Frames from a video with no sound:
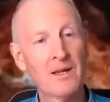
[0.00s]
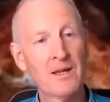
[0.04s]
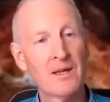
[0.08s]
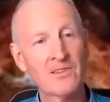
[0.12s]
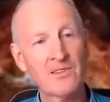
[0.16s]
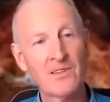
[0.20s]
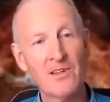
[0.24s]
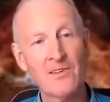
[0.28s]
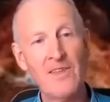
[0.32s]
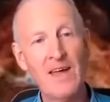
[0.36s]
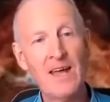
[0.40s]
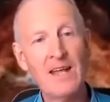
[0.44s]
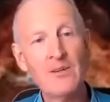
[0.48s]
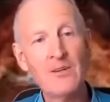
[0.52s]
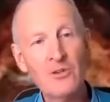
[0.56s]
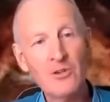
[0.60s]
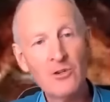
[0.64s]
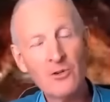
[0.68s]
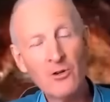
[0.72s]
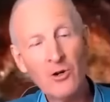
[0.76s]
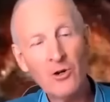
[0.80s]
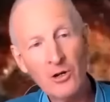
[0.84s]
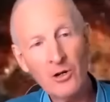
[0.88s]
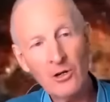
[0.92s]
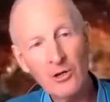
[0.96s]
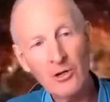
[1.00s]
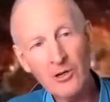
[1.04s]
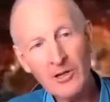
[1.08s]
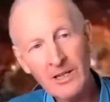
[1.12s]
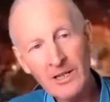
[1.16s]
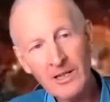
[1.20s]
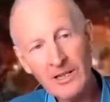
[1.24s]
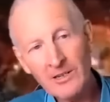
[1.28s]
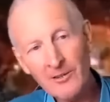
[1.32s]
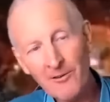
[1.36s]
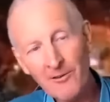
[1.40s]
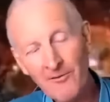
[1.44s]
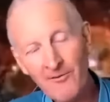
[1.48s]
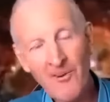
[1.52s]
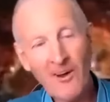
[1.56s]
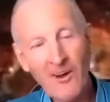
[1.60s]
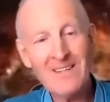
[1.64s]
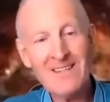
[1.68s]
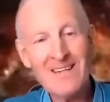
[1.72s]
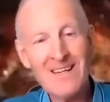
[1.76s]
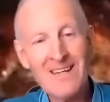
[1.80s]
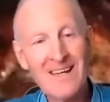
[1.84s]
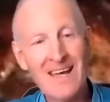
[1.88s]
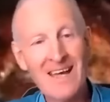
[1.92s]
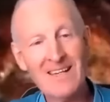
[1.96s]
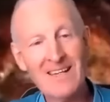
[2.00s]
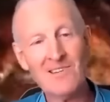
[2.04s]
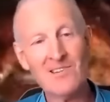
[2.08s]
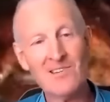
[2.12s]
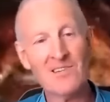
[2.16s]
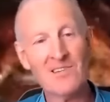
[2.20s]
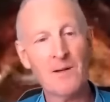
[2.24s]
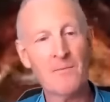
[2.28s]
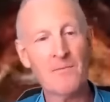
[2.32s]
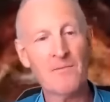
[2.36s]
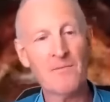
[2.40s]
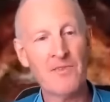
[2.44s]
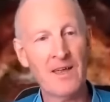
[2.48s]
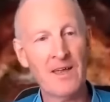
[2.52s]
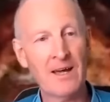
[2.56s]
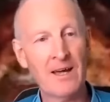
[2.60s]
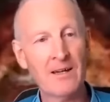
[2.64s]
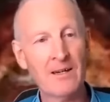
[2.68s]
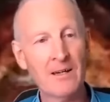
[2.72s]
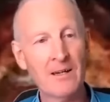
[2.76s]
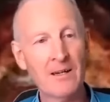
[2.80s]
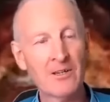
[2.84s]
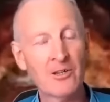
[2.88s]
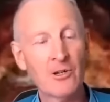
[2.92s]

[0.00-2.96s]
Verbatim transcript: So then you're not looking to fight against something,